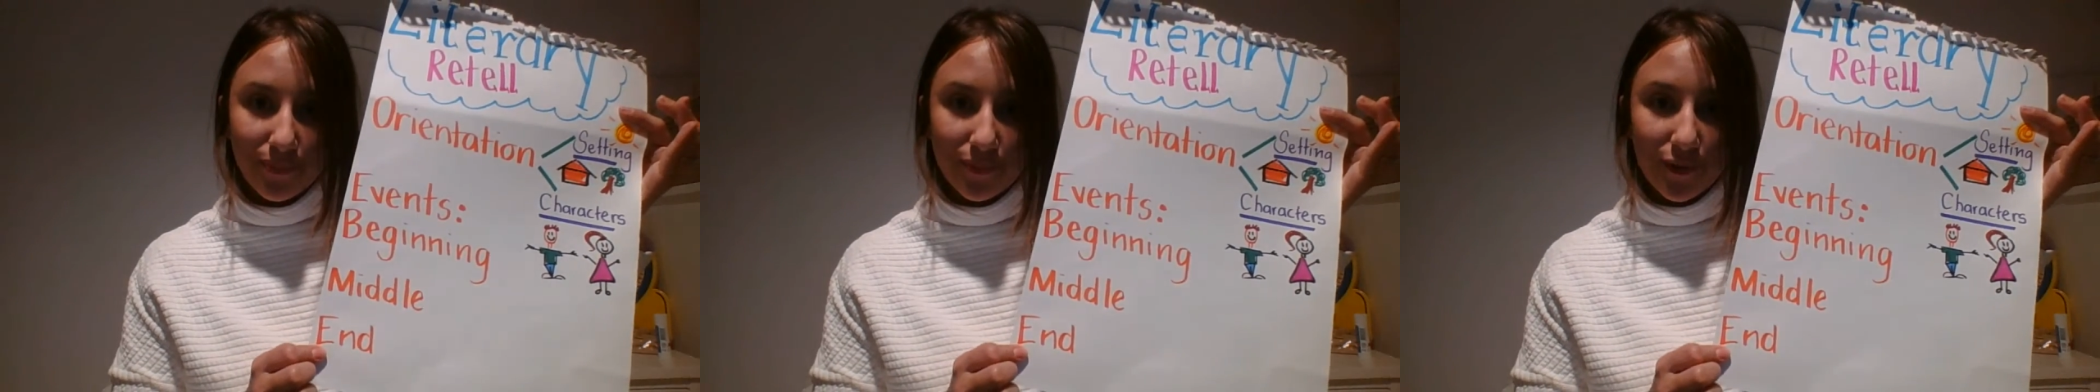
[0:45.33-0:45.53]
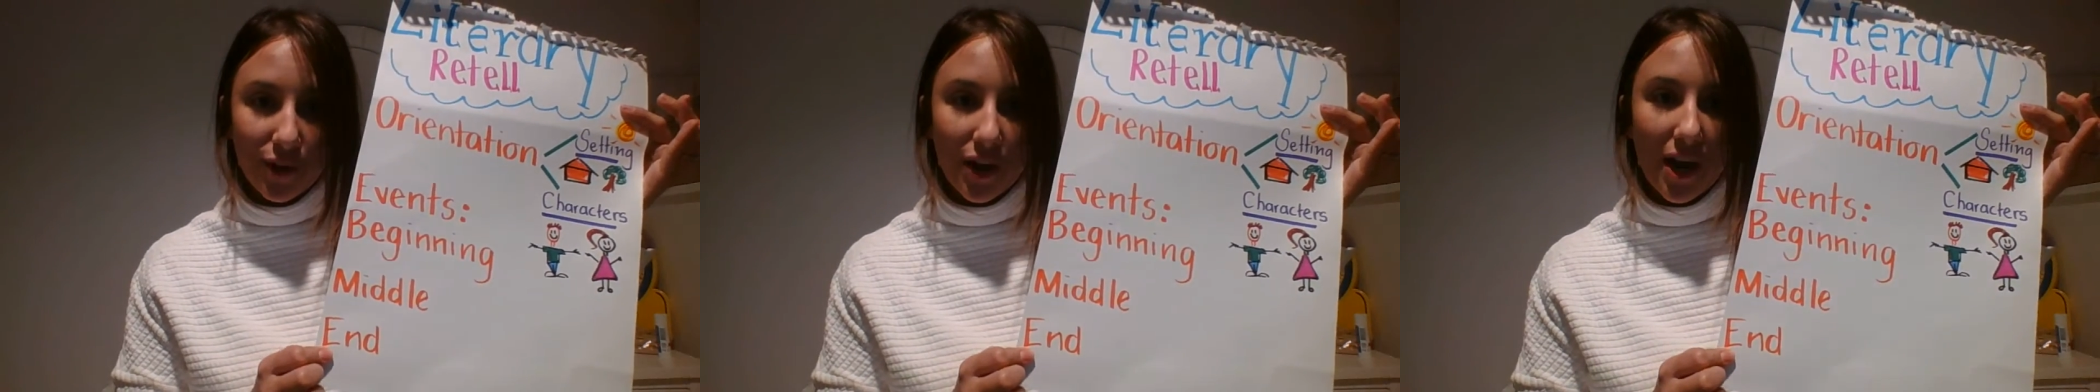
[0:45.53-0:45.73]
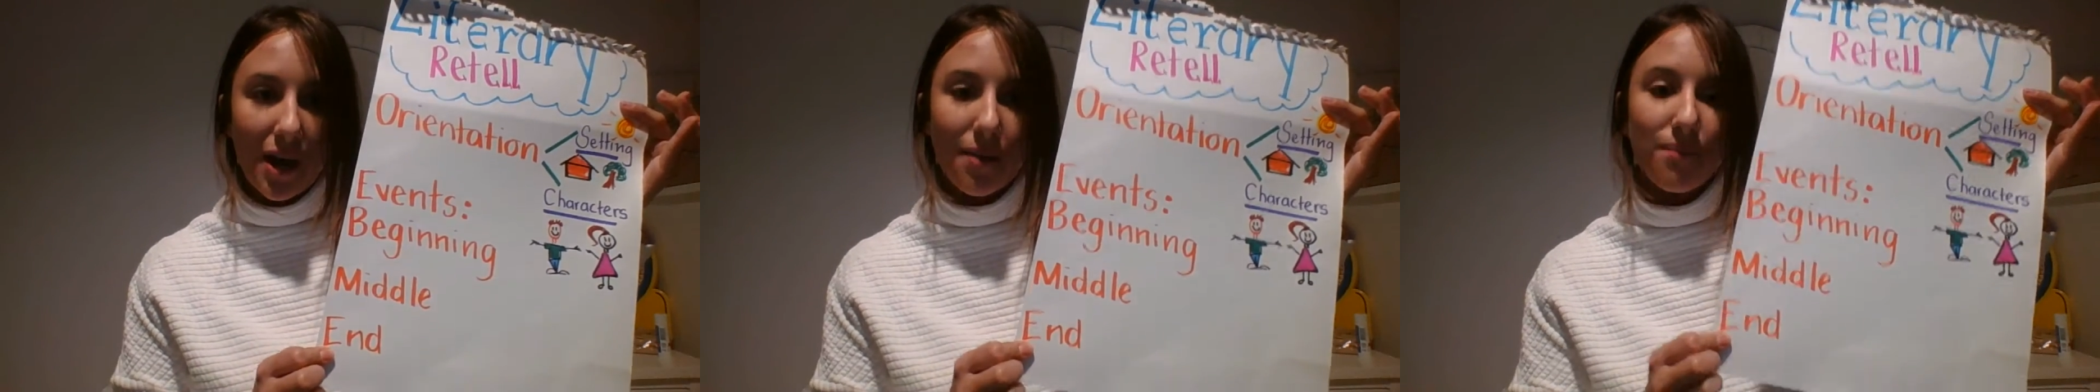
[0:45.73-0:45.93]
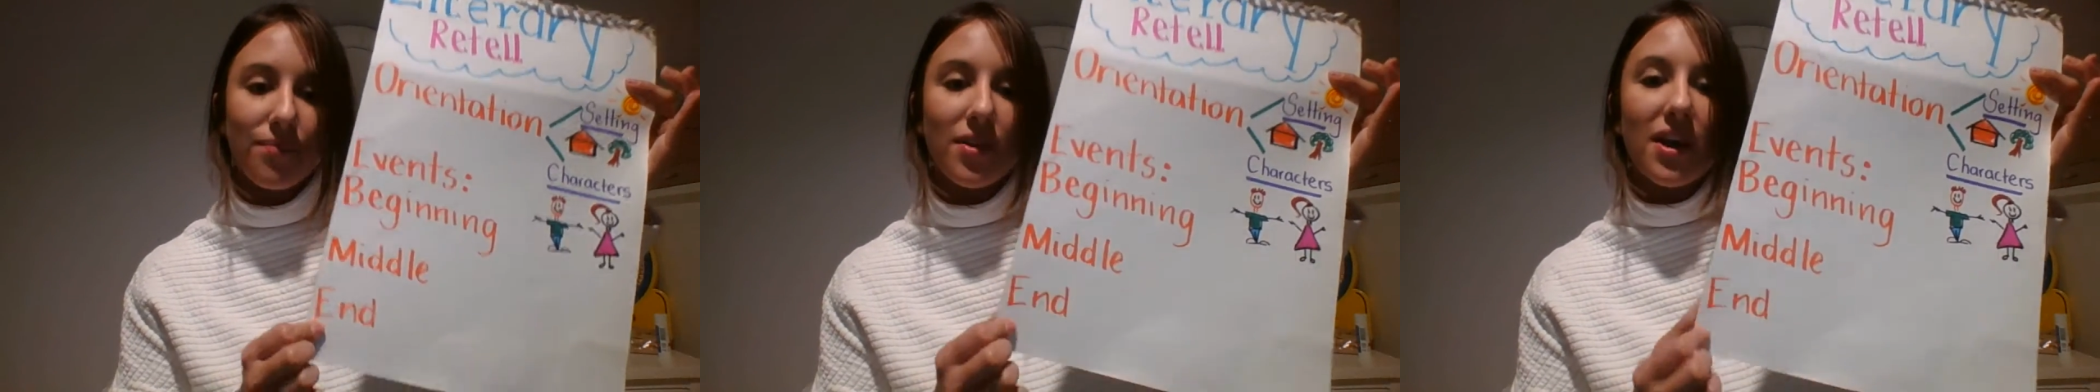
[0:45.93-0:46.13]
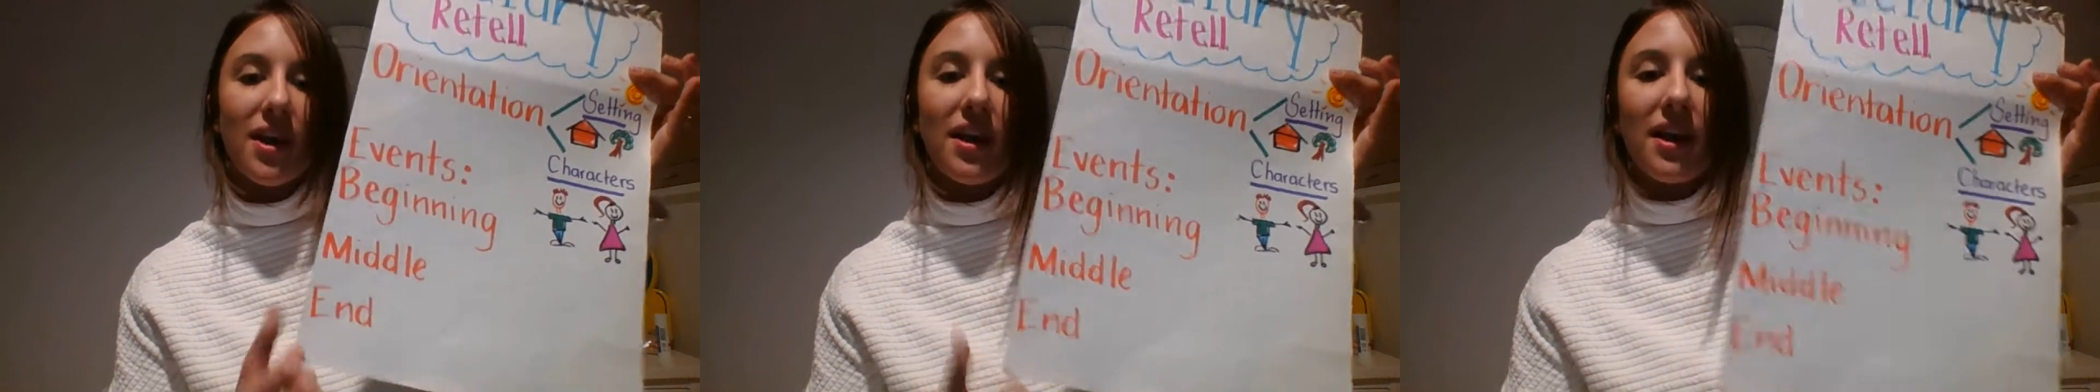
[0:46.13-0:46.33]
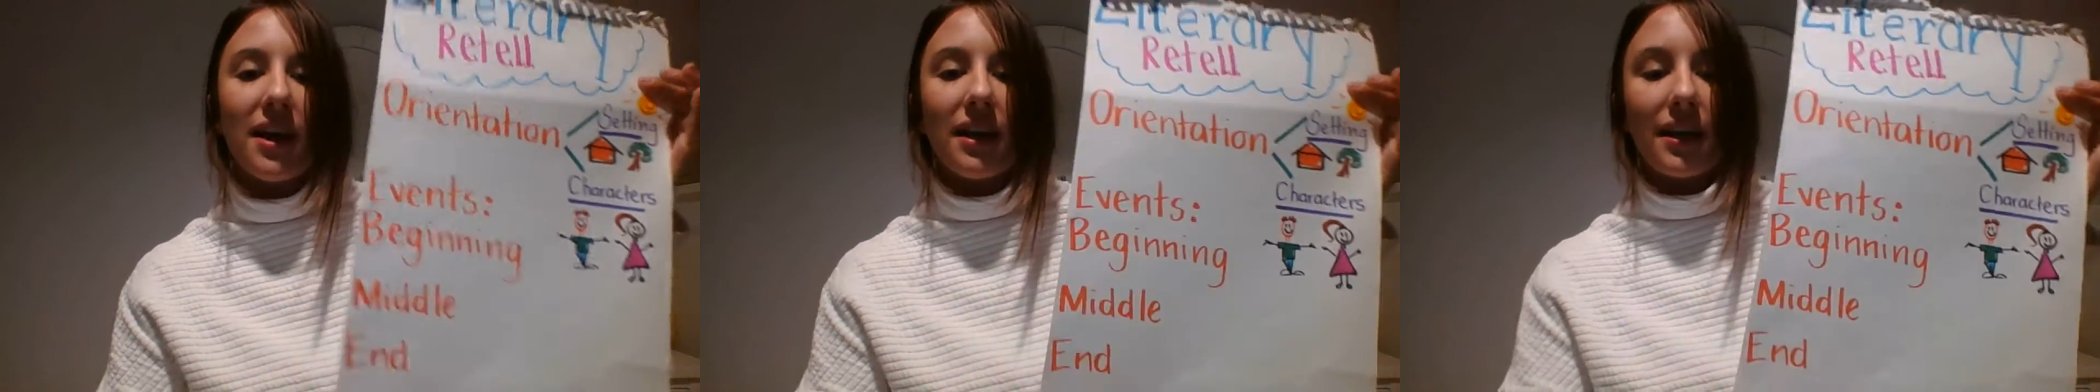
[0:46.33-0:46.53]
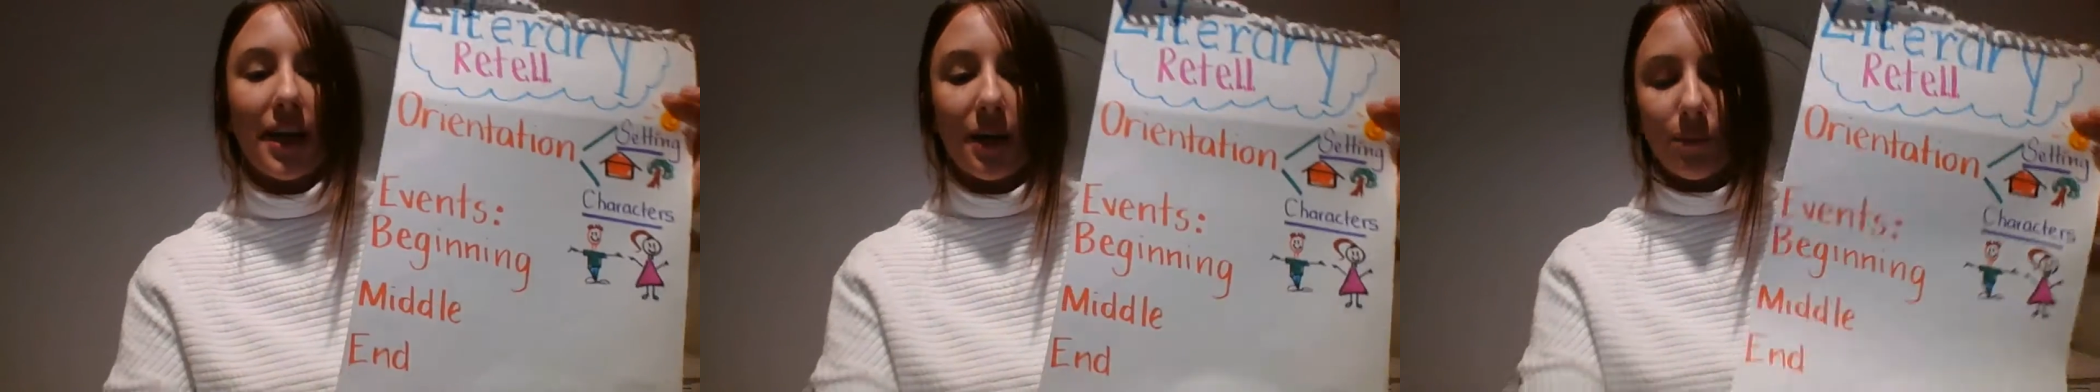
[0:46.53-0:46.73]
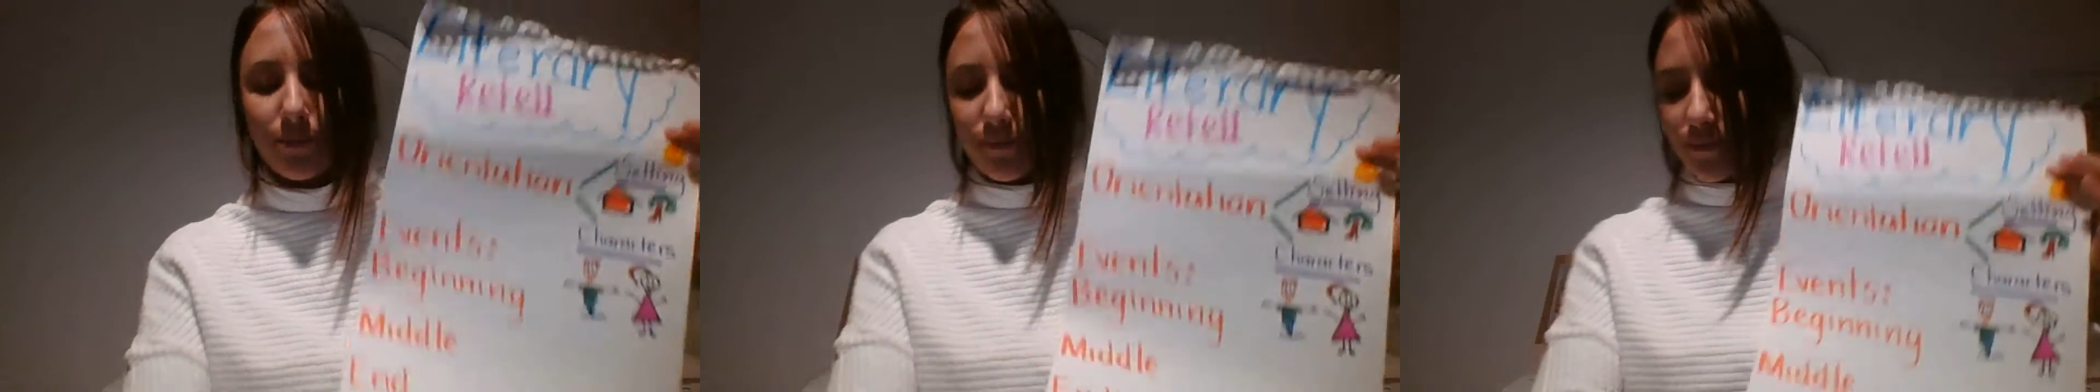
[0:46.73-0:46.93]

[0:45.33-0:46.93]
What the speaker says: Okay? Now,